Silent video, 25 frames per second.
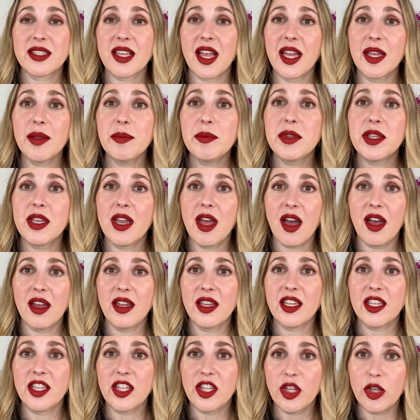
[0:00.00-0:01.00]
I'm not
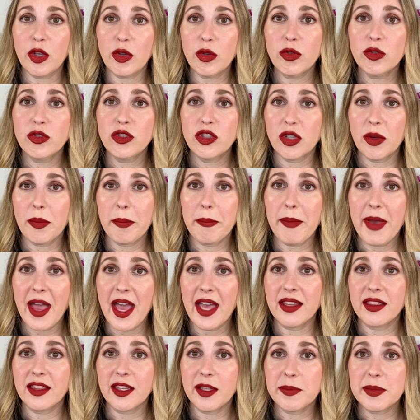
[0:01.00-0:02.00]
a huge
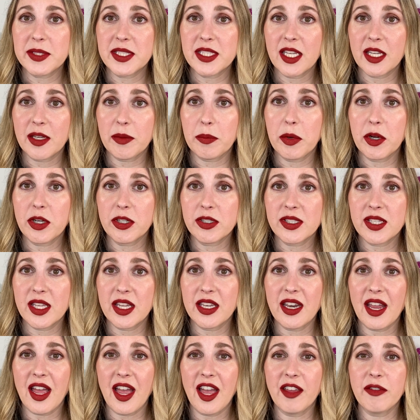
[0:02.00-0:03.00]
matte lipstick person.
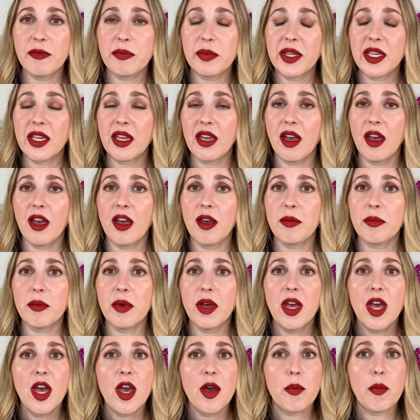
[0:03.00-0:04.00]
I've become
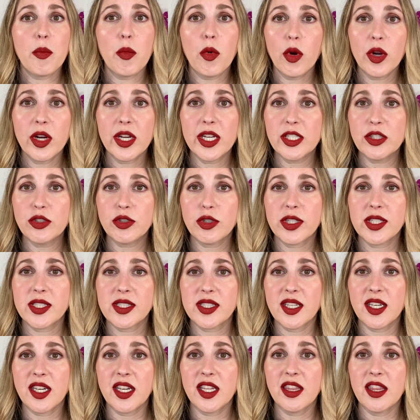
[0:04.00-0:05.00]
more
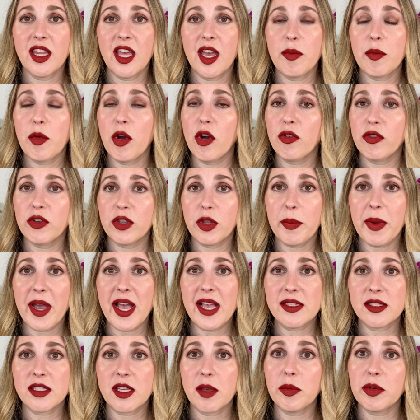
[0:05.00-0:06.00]
interested in them over the
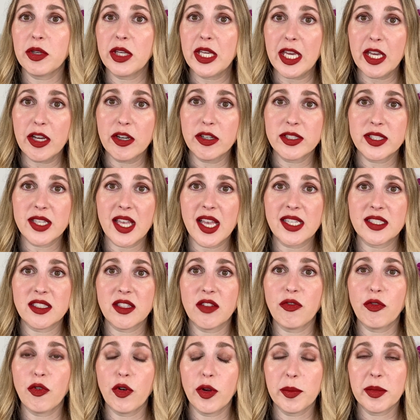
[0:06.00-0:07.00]
past couple of years as the
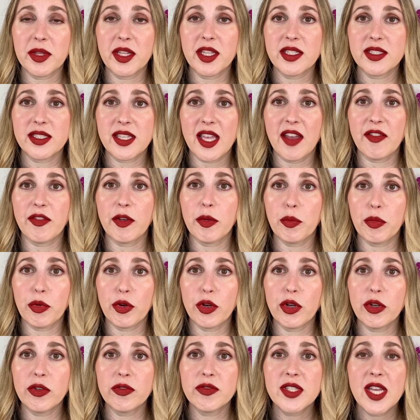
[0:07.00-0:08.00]
formulas have
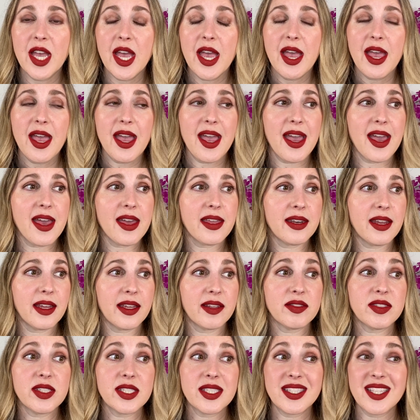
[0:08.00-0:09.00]
improved. And I have
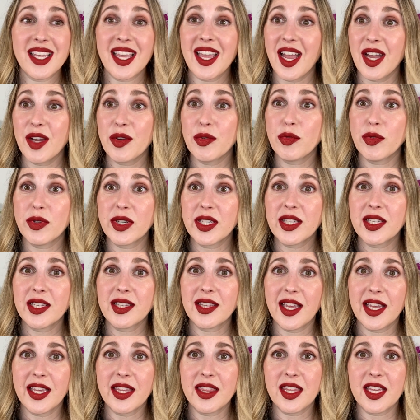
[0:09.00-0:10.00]
to say, I really
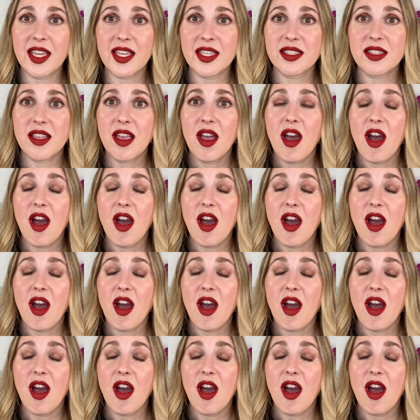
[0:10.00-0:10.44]
like these.